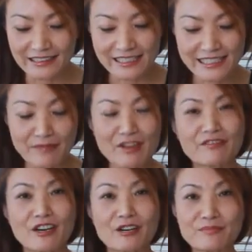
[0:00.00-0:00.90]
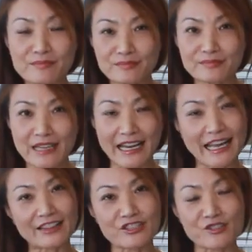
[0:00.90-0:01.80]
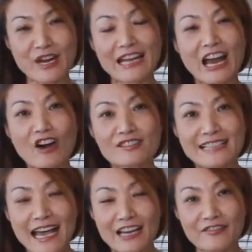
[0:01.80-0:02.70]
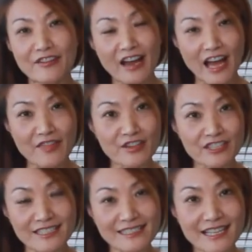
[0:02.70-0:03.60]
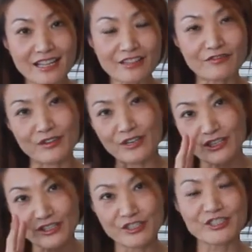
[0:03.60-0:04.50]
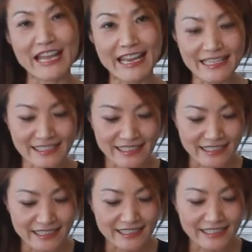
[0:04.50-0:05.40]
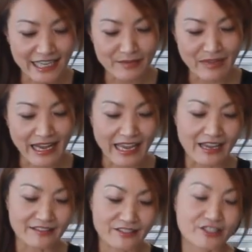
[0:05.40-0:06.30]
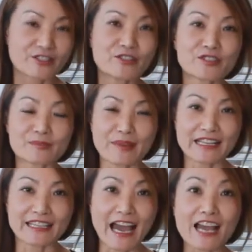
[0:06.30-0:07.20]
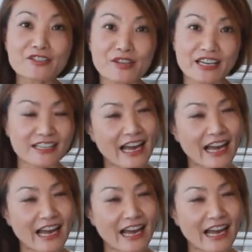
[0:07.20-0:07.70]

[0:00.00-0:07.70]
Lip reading: Some of them, I had to dry it outside under the sun for 2 days. Some I had to use my dehydrator.